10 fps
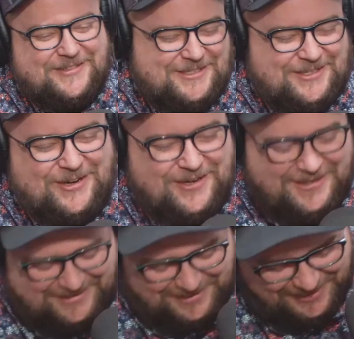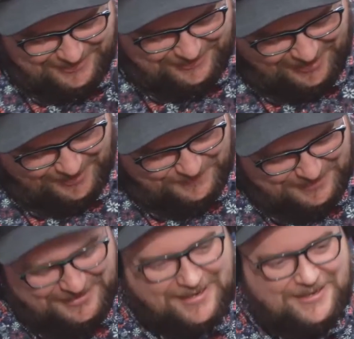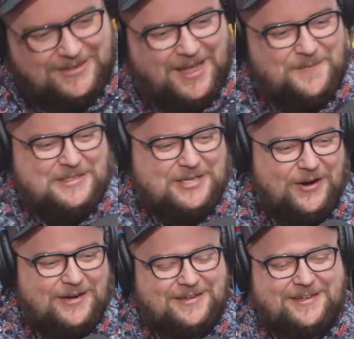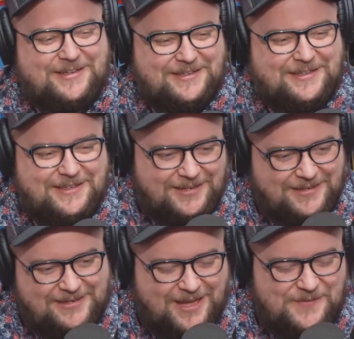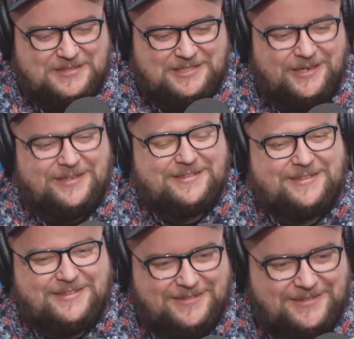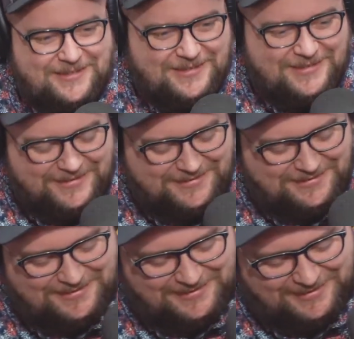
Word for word: you jerk. You got me, you got me turned. You got me turned. You,